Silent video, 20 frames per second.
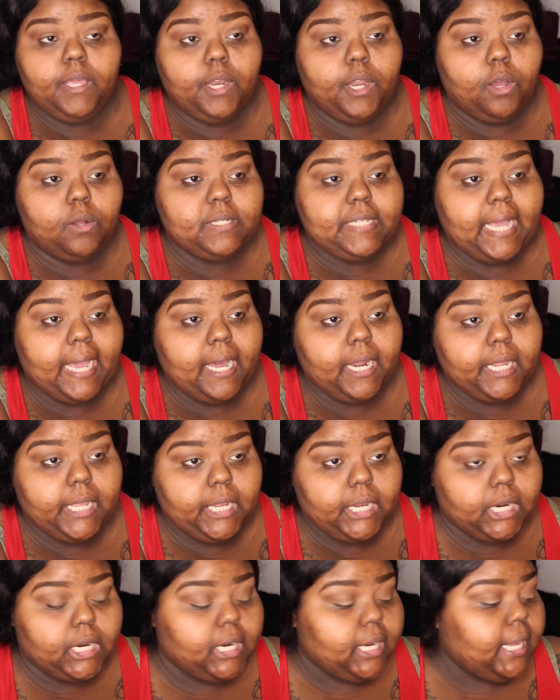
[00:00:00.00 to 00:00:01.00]
know, down
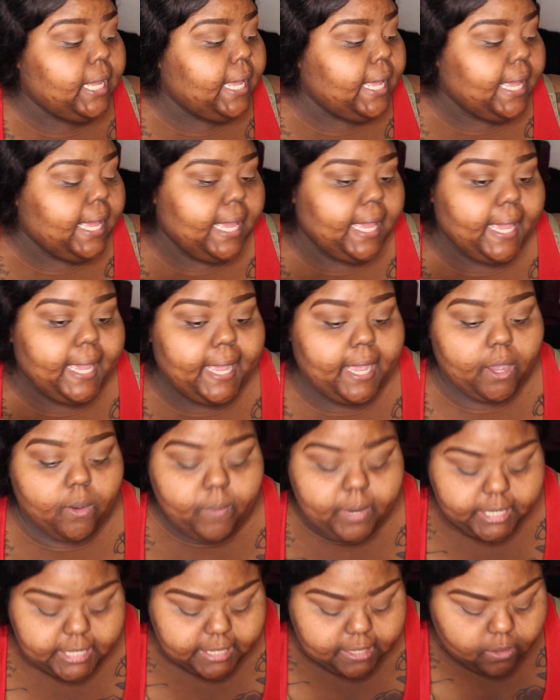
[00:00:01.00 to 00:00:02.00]
here,
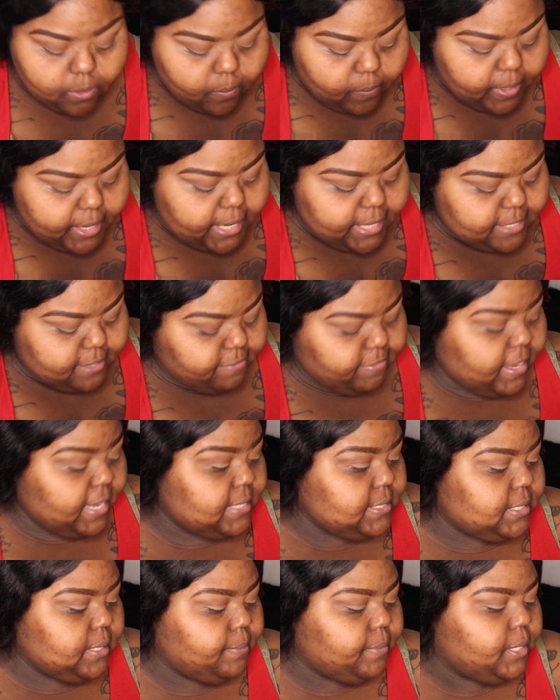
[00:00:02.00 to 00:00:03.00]
and we need to find
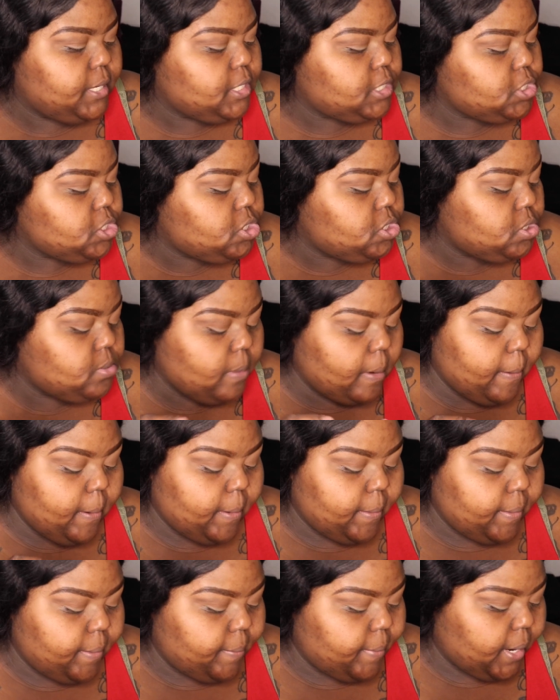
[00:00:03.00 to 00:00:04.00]
something to do, blah blah
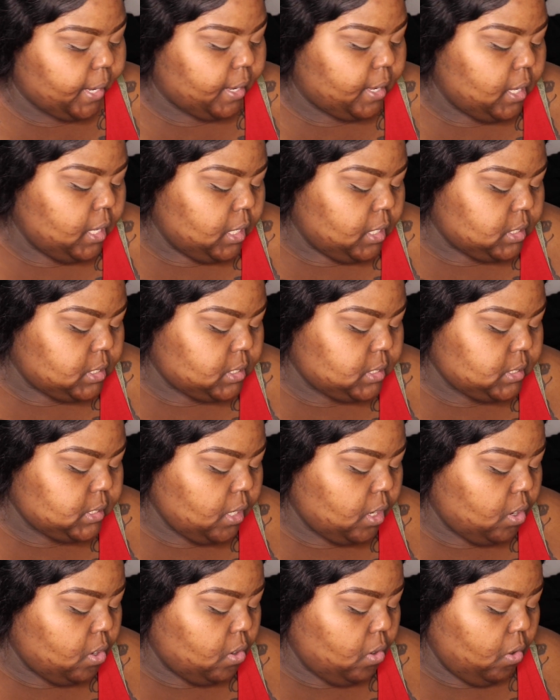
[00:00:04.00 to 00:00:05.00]
blah blah.
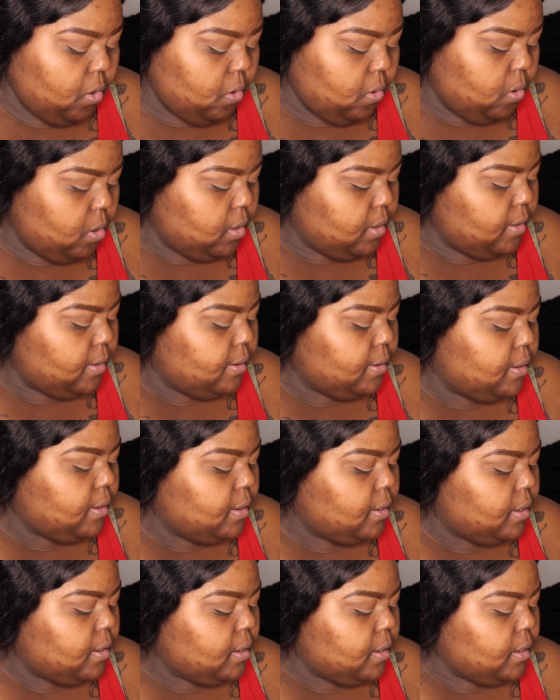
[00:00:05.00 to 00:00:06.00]
So
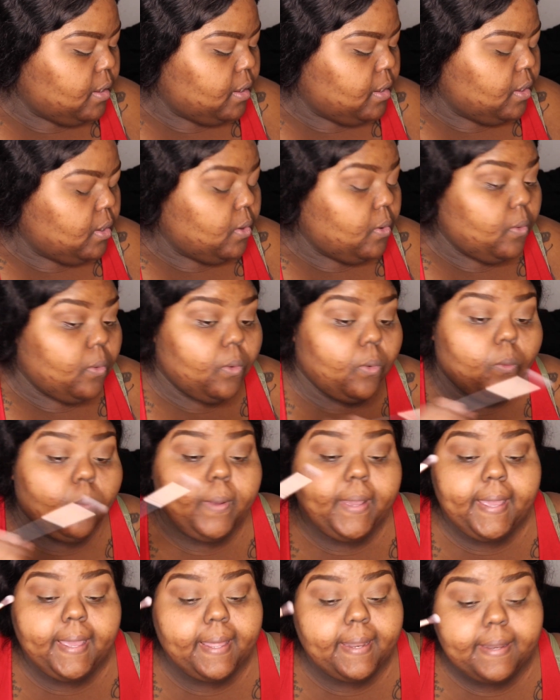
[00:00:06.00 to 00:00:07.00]

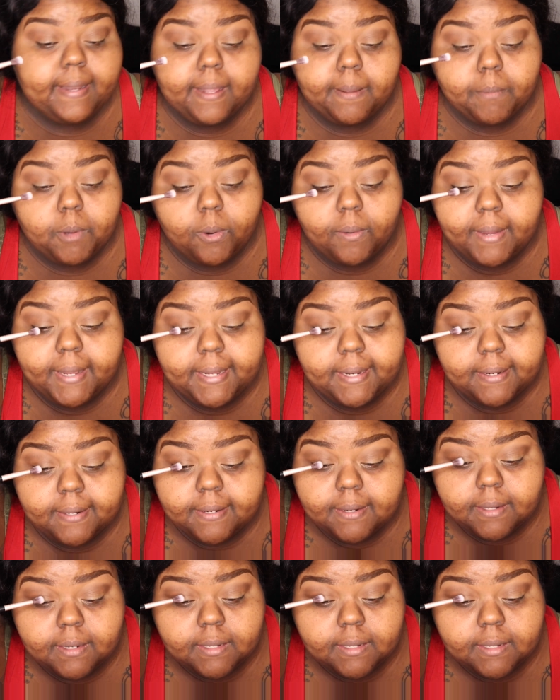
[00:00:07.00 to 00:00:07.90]
we ended up going